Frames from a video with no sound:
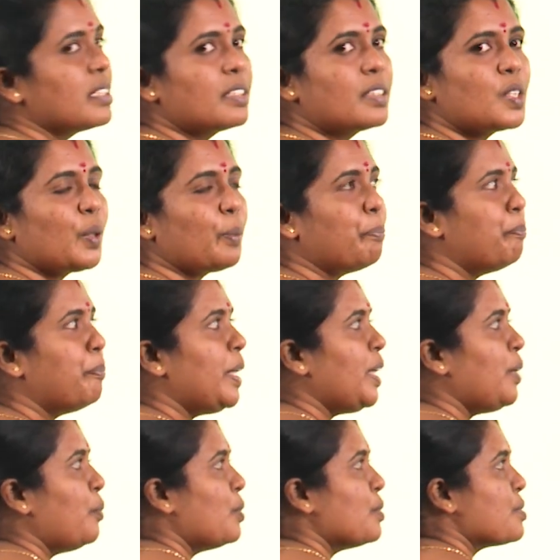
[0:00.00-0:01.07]
So
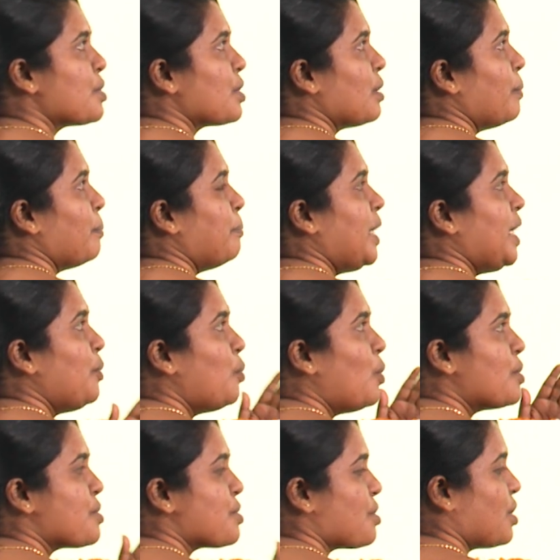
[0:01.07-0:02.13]
me
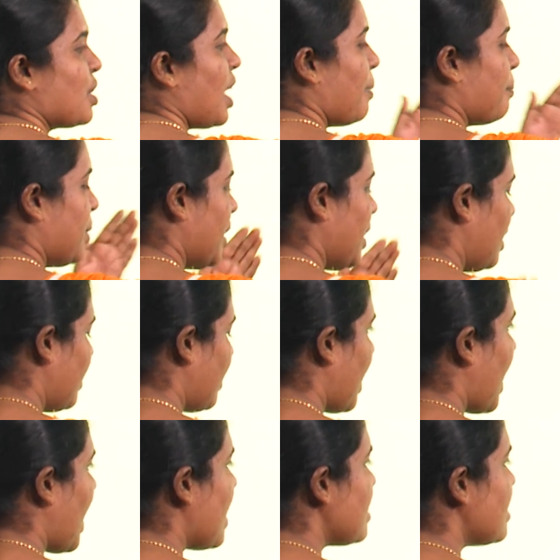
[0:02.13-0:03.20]
wants to come here
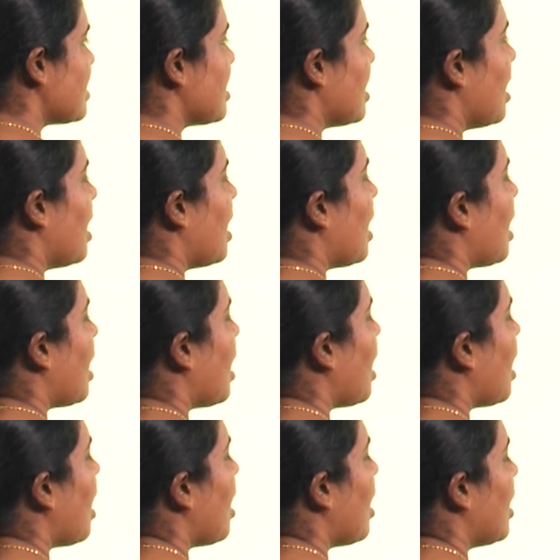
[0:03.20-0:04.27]
as
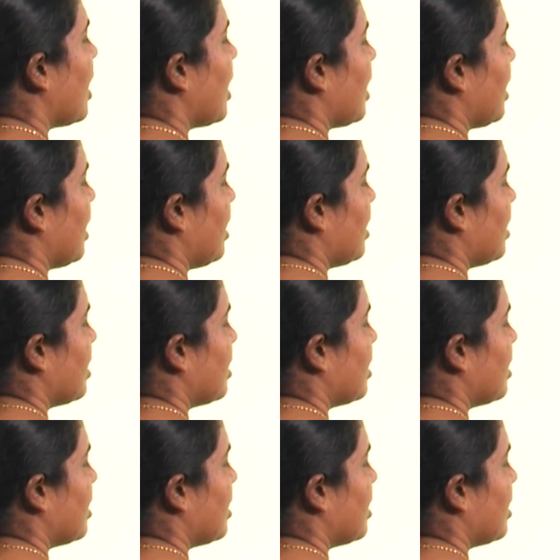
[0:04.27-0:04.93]
I,